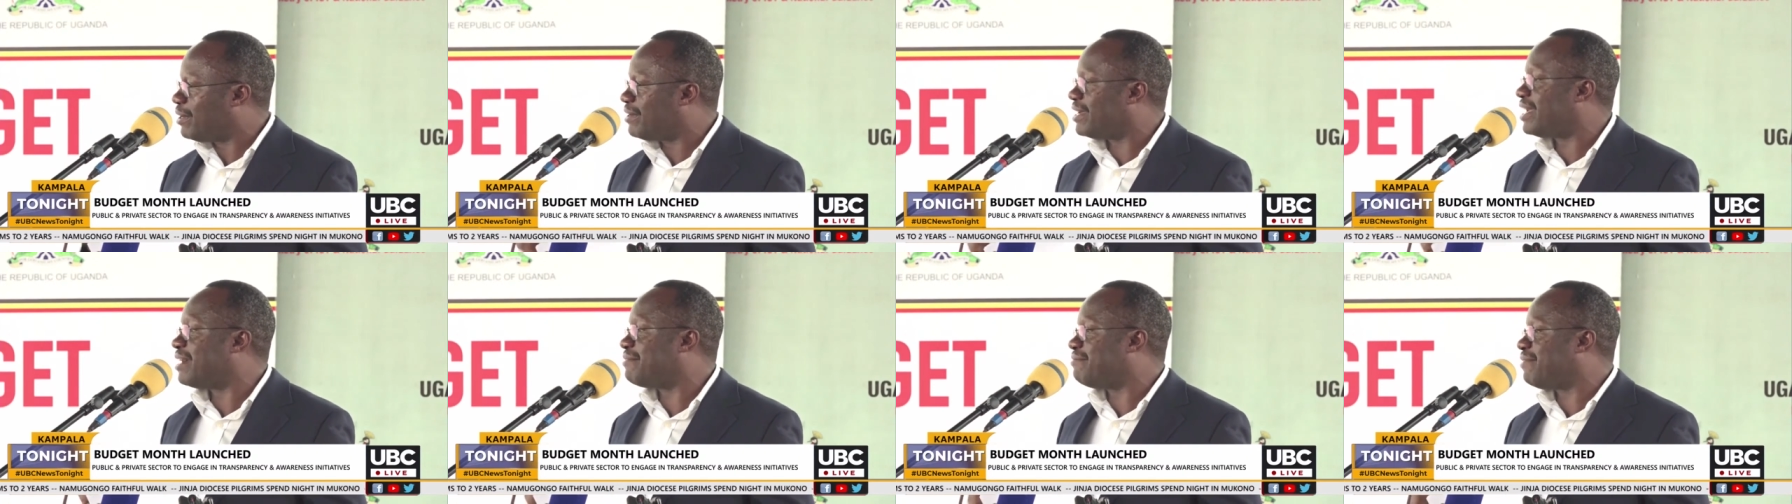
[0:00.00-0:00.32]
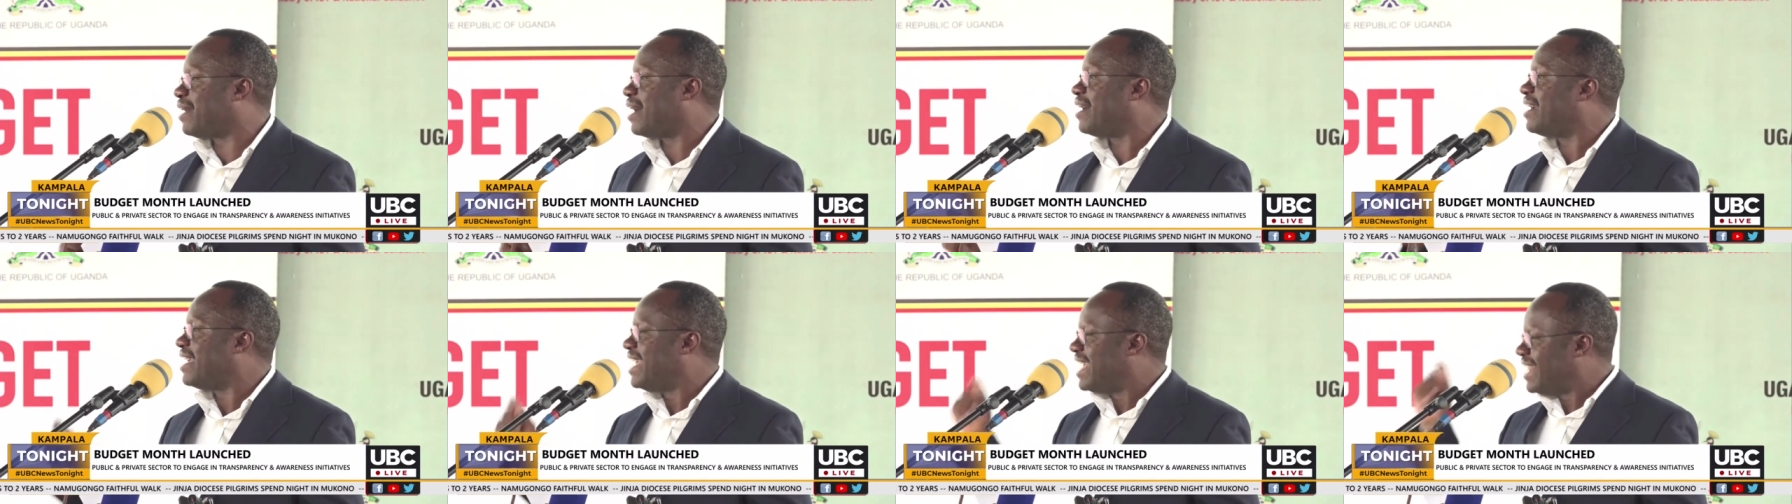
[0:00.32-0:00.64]

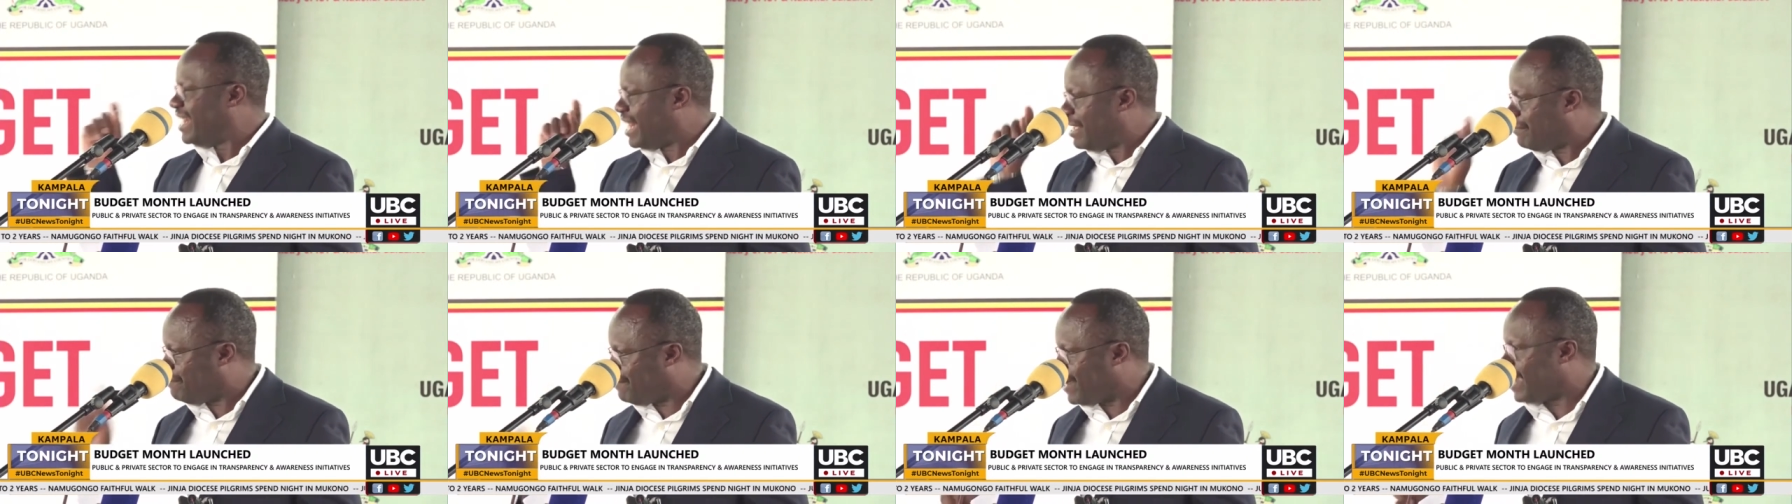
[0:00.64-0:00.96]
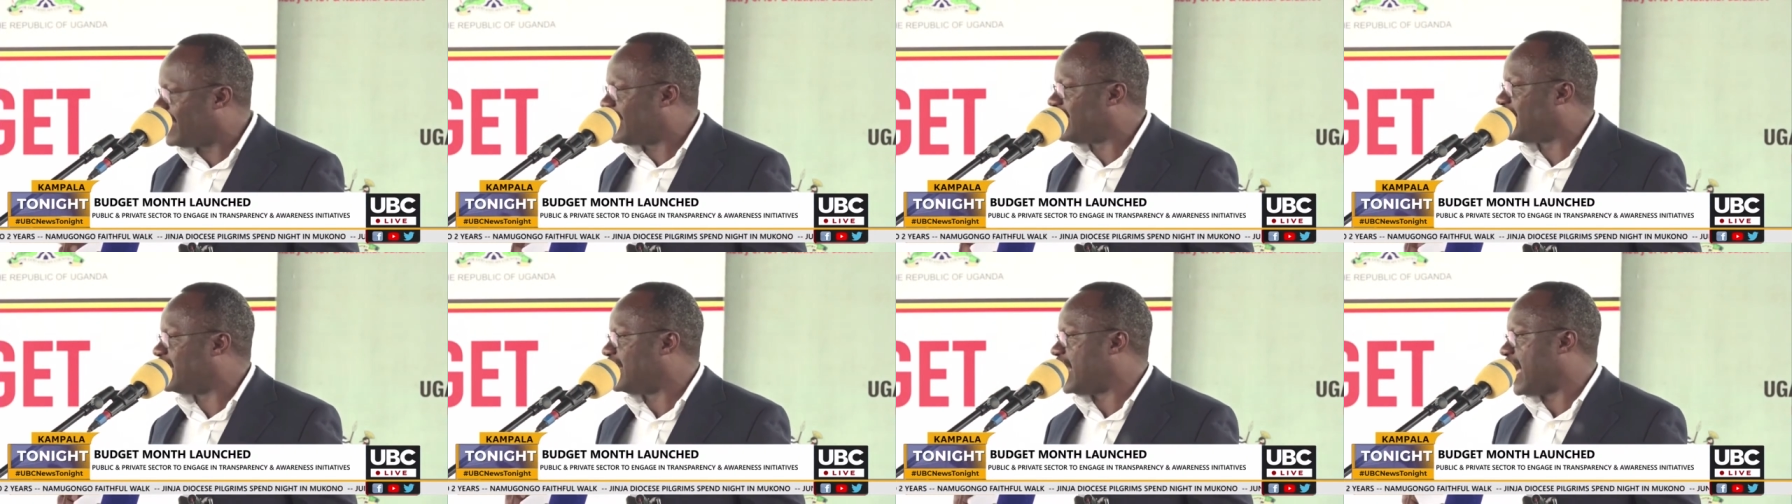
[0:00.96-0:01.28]
wherever, they
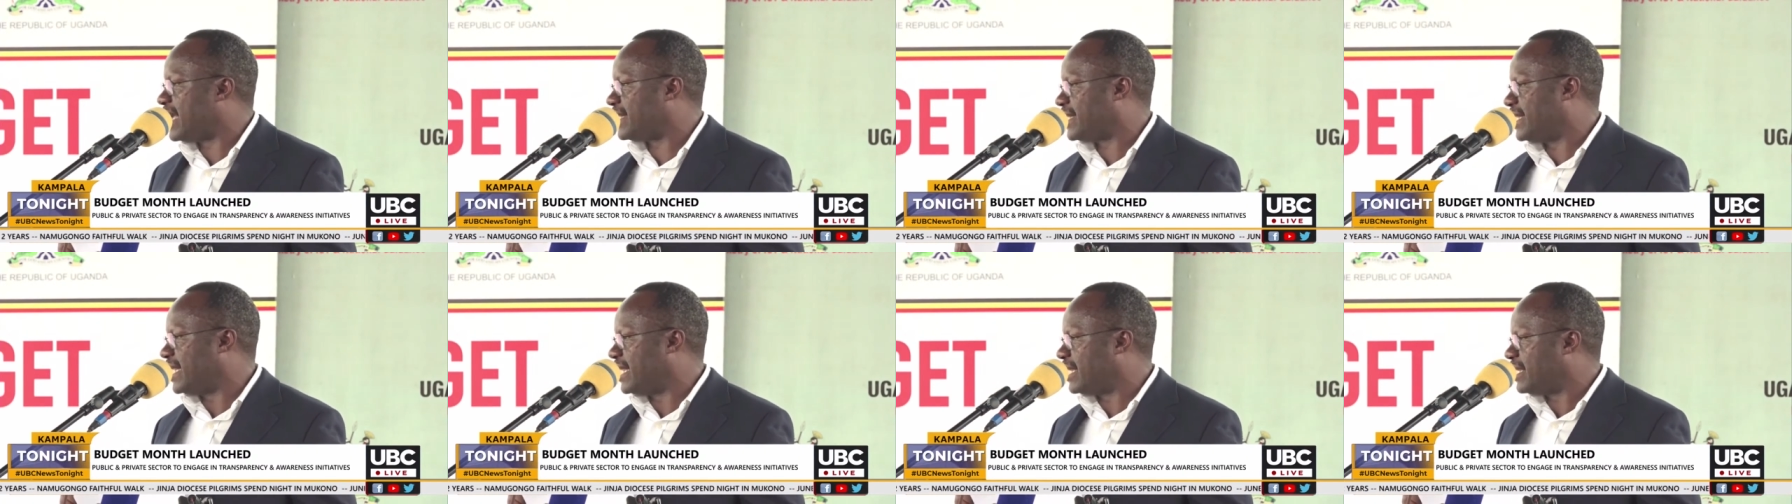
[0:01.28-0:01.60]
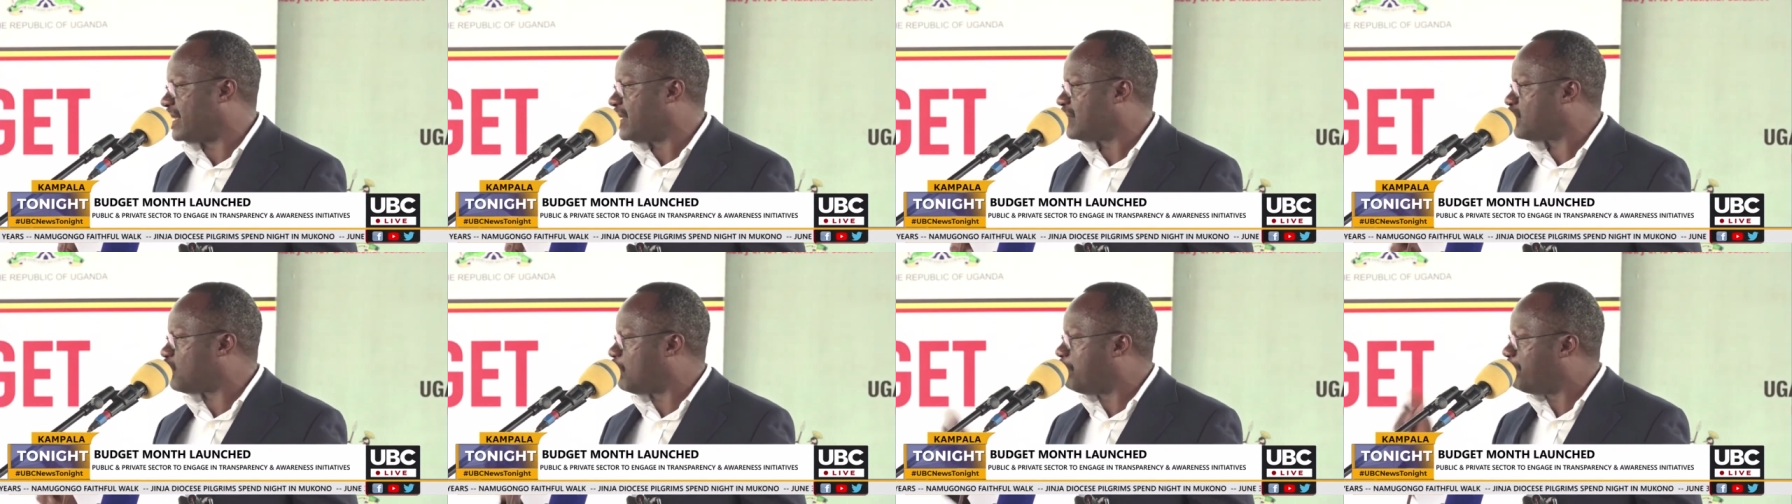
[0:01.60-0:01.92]
find nothing.
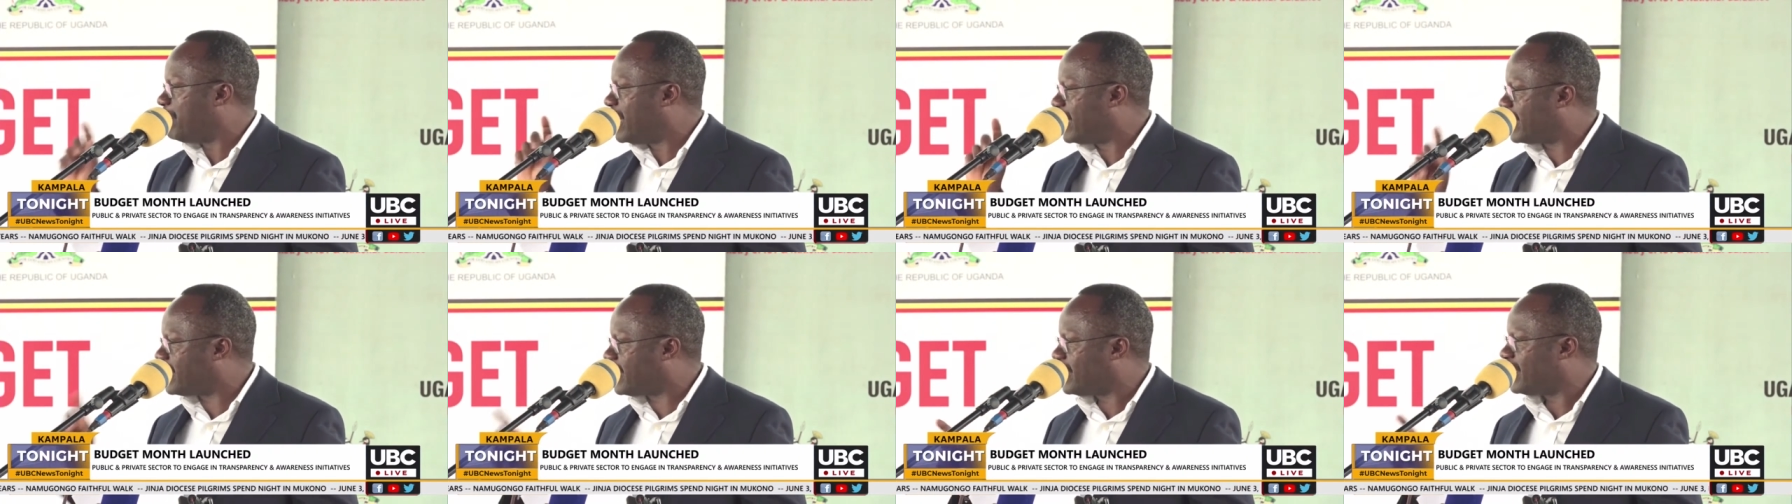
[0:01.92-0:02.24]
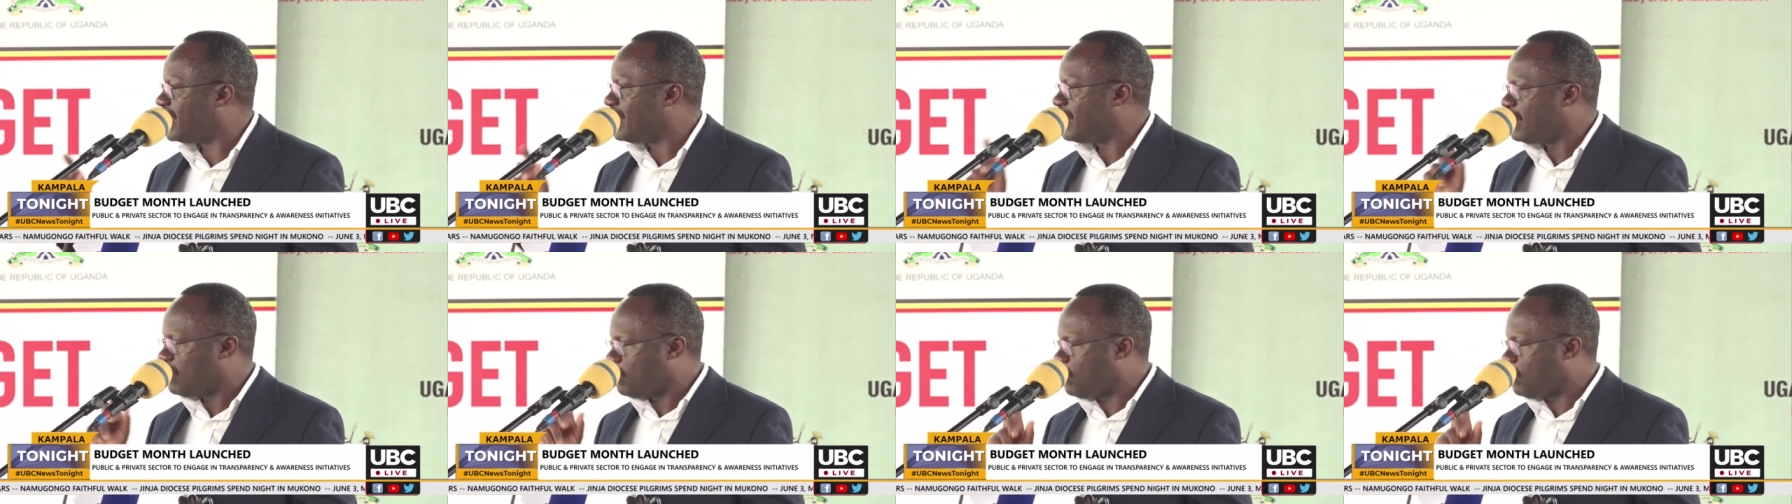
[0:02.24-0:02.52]
So make